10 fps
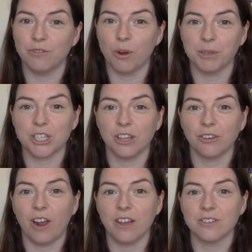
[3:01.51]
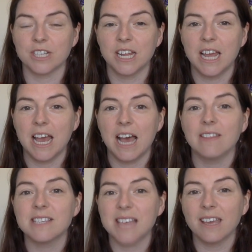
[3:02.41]
of rubbish on the ground. And
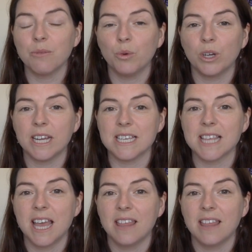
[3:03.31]
the second one is